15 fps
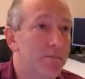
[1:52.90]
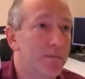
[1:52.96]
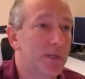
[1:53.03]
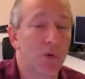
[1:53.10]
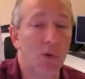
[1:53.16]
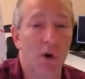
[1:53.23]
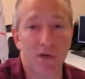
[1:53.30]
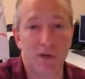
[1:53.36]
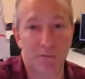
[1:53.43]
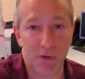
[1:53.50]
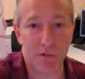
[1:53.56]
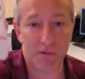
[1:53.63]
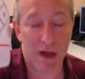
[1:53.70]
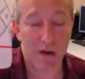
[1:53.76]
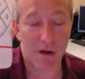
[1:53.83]
200
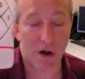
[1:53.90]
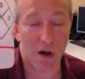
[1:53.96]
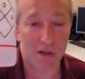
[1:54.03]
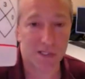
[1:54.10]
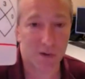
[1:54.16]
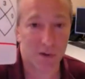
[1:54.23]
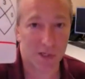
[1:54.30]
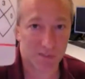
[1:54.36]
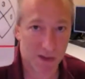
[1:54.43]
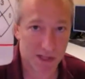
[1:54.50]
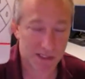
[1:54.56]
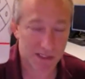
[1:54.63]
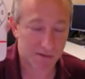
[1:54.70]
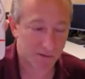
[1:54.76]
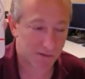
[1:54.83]
proof alcohol is so
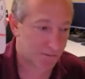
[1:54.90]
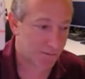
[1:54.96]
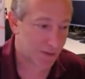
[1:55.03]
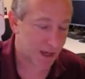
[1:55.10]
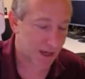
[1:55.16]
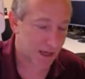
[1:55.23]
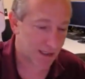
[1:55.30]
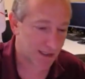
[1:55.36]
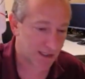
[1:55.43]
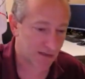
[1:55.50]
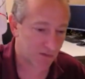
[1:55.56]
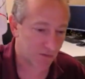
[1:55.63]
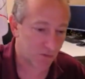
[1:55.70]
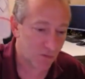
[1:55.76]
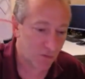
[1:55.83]
expensive because
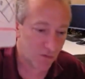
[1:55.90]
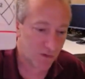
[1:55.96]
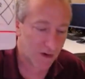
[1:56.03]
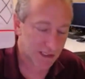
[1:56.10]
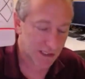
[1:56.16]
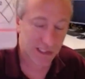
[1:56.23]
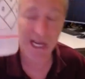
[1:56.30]
it's it's